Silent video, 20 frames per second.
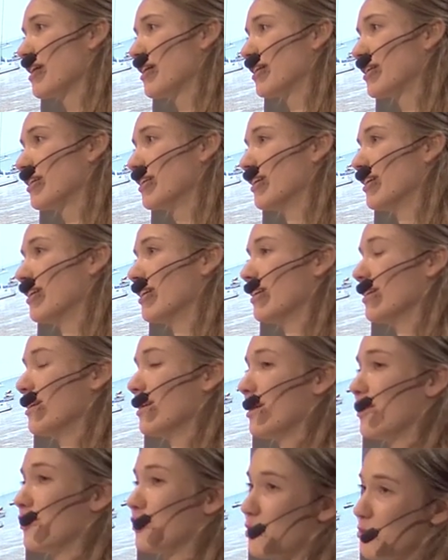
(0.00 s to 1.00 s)
there,
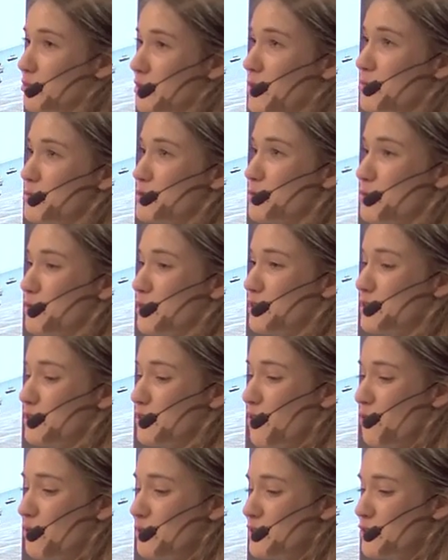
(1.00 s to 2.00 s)
and sometimes I worked
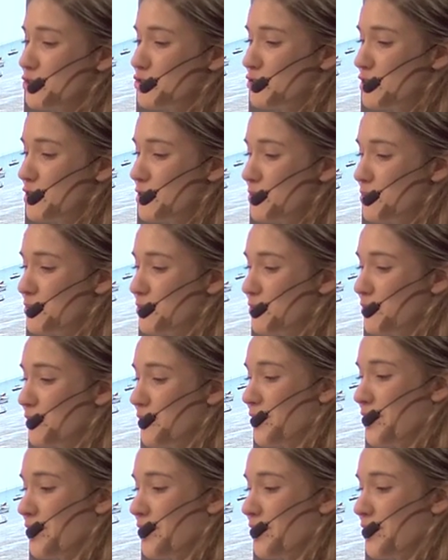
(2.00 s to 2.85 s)
along the trip,